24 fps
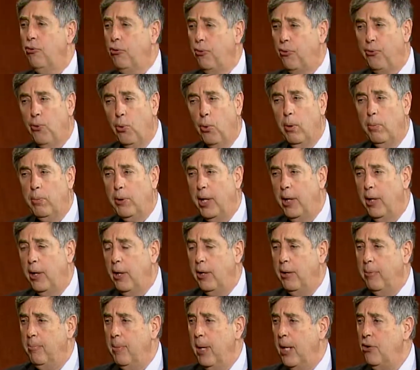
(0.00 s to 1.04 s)
reforms
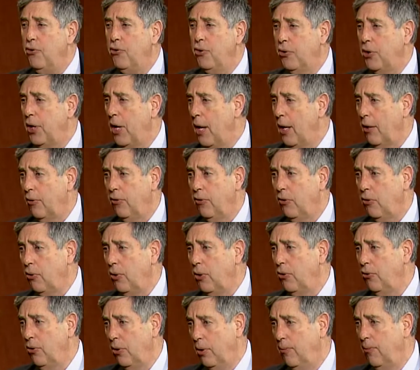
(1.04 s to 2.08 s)
carried a major tax
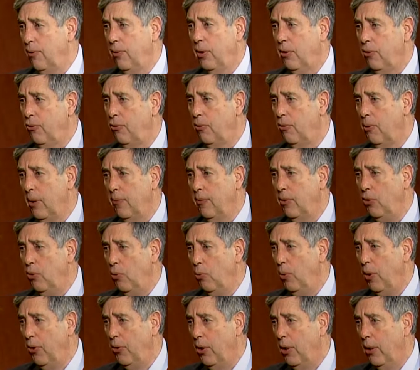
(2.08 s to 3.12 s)
increase and influx of revenue
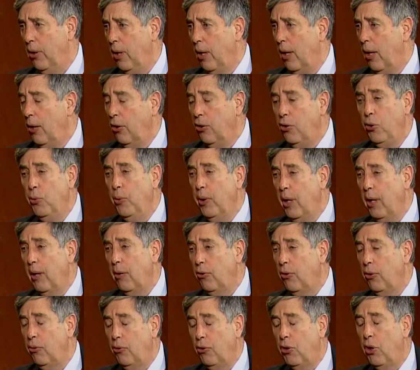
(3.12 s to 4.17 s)
with it, to
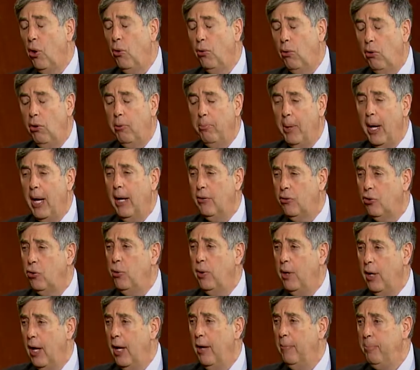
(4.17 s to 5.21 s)
totaled about
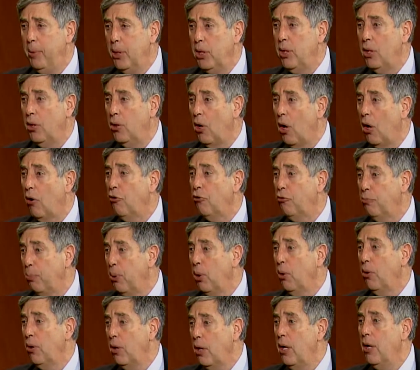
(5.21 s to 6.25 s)
$2.5 billion
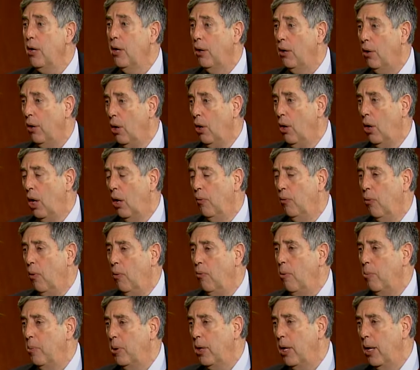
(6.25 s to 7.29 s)
per year over when
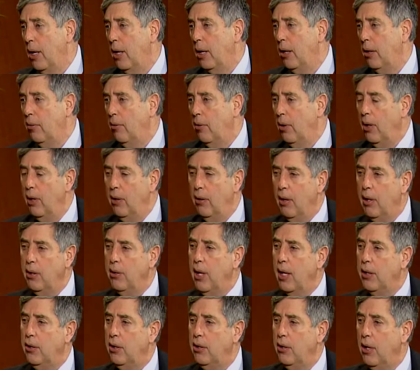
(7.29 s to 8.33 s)
we began in
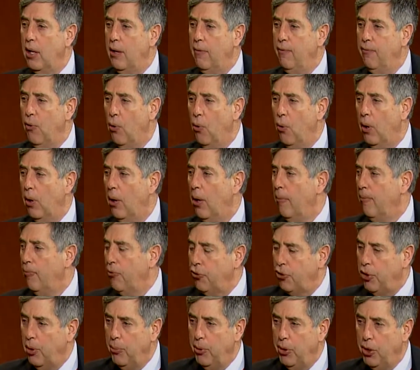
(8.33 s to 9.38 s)
1984.
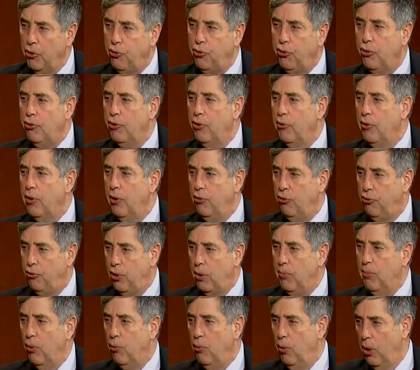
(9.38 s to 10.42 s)
Some of the districts have done
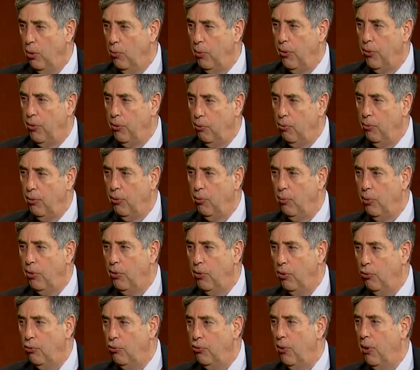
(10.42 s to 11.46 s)
extremely well with
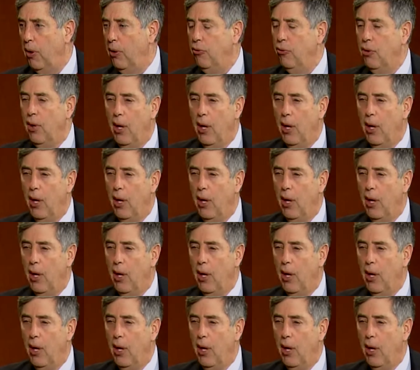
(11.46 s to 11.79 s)
those funds,